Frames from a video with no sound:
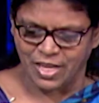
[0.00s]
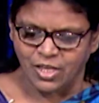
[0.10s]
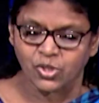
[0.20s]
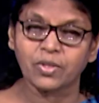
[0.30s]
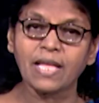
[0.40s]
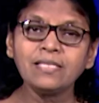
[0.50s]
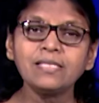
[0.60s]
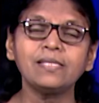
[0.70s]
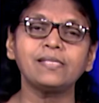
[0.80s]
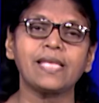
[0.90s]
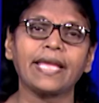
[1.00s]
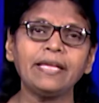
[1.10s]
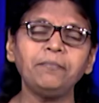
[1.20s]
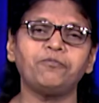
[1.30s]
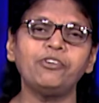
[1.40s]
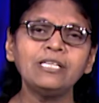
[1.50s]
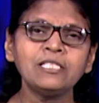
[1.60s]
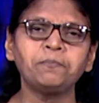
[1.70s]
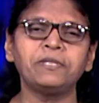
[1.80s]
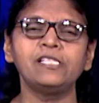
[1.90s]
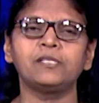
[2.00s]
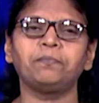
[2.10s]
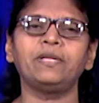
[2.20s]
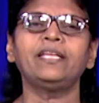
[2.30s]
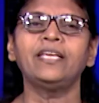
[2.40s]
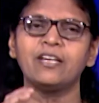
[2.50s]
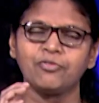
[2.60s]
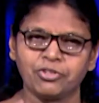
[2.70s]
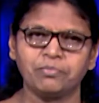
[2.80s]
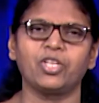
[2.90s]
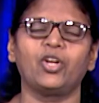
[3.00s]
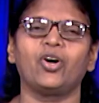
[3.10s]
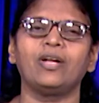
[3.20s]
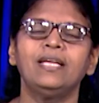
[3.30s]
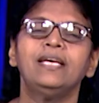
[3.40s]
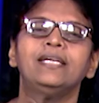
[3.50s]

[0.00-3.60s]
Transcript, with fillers: So that's the second, first principle here from the Lord.